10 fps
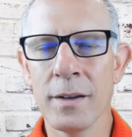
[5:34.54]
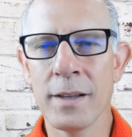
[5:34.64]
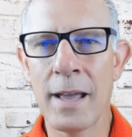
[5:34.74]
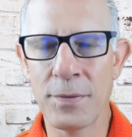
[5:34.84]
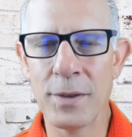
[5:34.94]

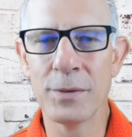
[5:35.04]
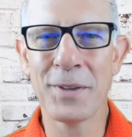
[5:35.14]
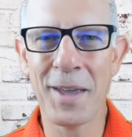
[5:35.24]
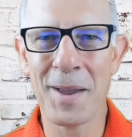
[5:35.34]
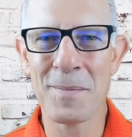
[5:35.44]
at this
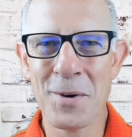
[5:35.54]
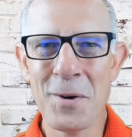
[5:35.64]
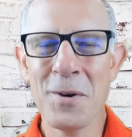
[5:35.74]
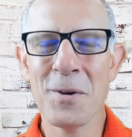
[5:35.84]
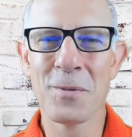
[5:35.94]
game
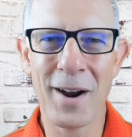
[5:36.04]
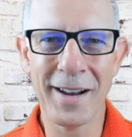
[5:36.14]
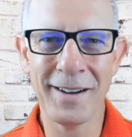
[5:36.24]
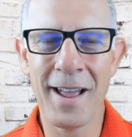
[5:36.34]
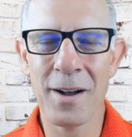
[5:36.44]

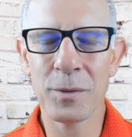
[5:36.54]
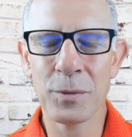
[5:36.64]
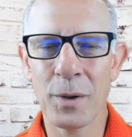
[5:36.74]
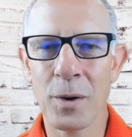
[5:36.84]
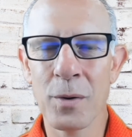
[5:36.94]
right now.
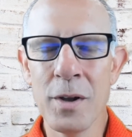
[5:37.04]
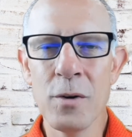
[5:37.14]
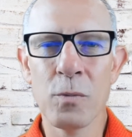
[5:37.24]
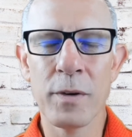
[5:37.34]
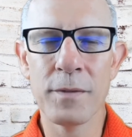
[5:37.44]
So
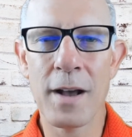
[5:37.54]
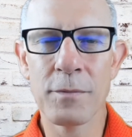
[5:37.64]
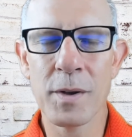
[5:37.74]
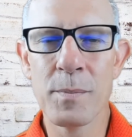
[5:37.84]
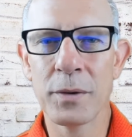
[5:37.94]
we've
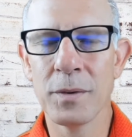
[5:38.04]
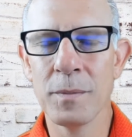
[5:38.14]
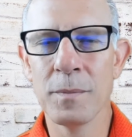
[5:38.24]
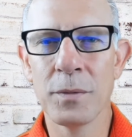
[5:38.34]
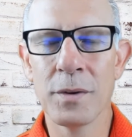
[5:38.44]
definitely put
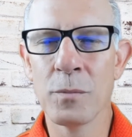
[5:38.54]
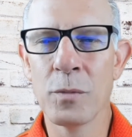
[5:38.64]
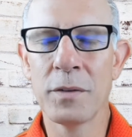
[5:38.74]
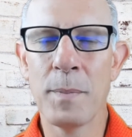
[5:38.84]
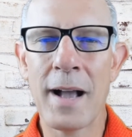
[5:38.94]
some
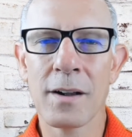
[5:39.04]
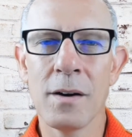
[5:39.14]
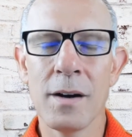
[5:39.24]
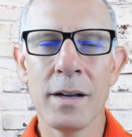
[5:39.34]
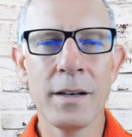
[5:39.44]
risk back
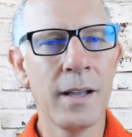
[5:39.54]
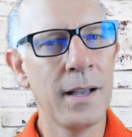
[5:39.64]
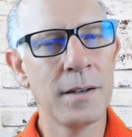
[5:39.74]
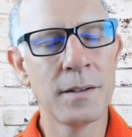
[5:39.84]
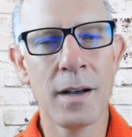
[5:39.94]
on,
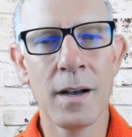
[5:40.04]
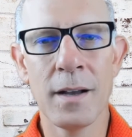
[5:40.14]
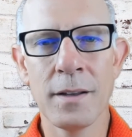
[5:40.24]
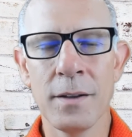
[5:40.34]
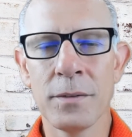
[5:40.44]
and
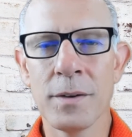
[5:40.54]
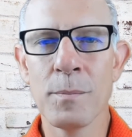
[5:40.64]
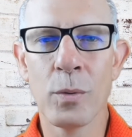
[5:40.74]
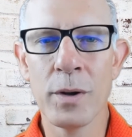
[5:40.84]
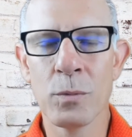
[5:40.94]
at some
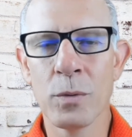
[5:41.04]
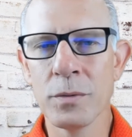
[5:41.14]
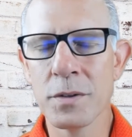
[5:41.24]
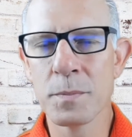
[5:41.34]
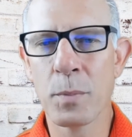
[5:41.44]
point we'll
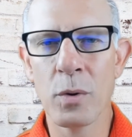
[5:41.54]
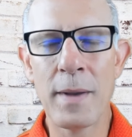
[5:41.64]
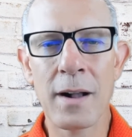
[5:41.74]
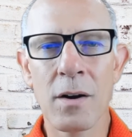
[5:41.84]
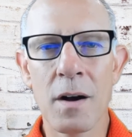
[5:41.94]
just pull it
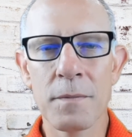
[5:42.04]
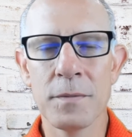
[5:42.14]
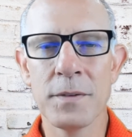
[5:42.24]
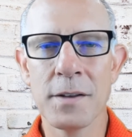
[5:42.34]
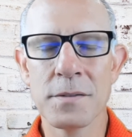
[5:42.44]
back off
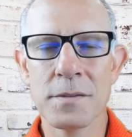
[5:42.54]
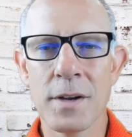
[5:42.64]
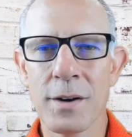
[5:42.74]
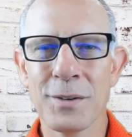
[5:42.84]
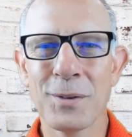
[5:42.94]
if
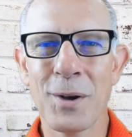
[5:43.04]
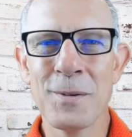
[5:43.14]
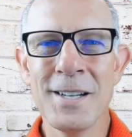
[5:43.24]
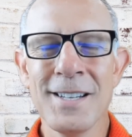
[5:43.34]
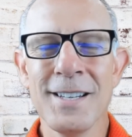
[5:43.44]
necessary. So,
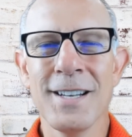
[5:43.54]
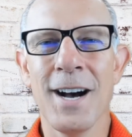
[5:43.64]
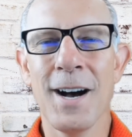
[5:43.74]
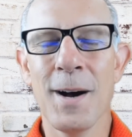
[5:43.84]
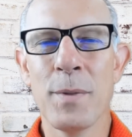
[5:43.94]

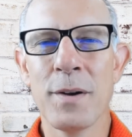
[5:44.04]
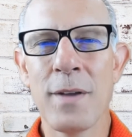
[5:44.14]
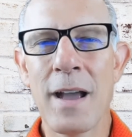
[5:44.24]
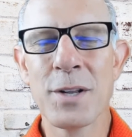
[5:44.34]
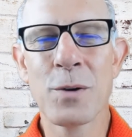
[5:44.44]
but if
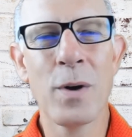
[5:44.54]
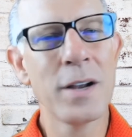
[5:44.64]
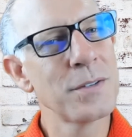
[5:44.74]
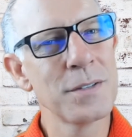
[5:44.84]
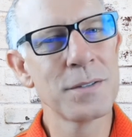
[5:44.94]
you have any
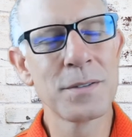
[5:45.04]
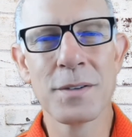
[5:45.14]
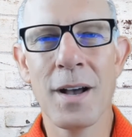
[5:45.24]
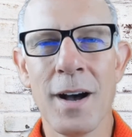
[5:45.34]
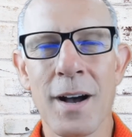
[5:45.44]
questions,
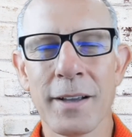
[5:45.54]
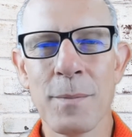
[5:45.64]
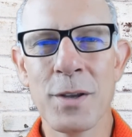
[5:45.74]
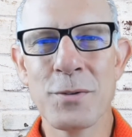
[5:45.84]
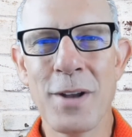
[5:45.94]

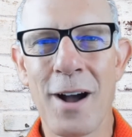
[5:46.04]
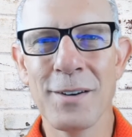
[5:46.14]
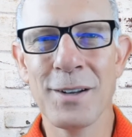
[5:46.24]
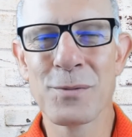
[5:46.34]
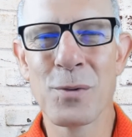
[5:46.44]
give me a shout,
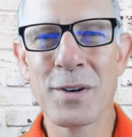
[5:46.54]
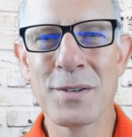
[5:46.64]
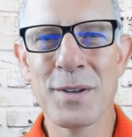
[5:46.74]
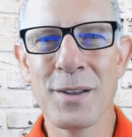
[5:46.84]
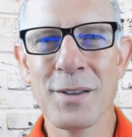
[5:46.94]
and I look forward to
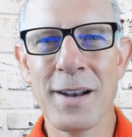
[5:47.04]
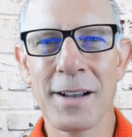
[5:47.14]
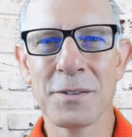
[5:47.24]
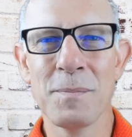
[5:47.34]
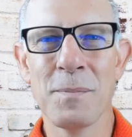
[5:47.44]
seeing you on the
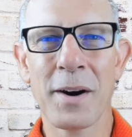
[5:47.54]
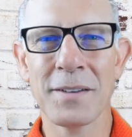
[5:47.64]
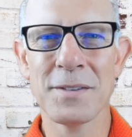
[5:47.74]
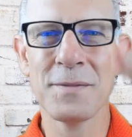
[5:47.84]
next Markets in